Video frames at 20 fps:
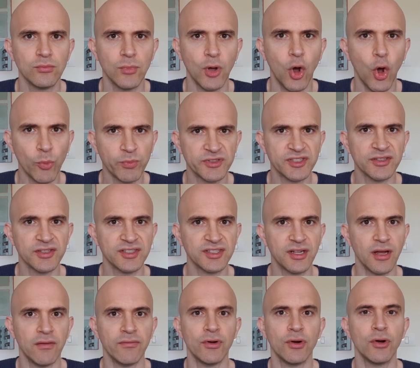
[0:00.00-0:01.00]
hopes to
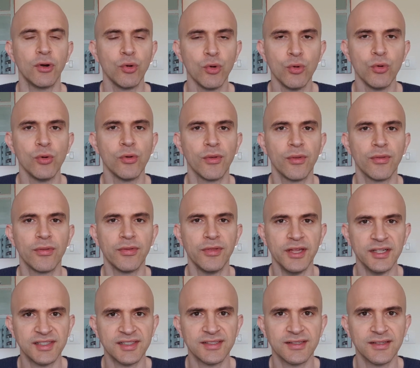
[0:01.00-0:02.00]
discover who
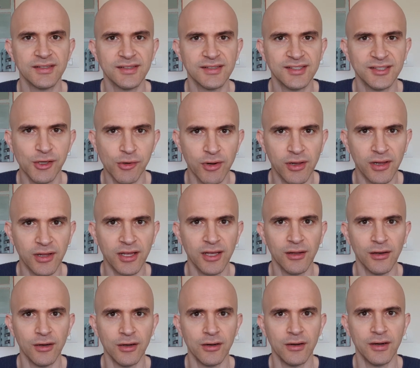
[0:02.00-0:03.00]
this serial
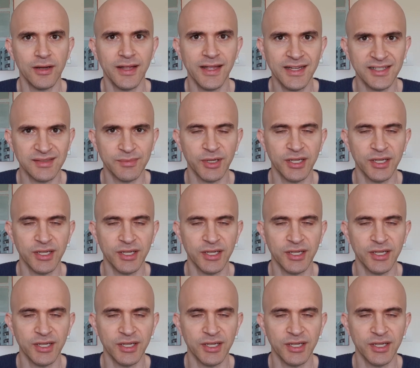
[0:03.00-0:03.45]
killer is,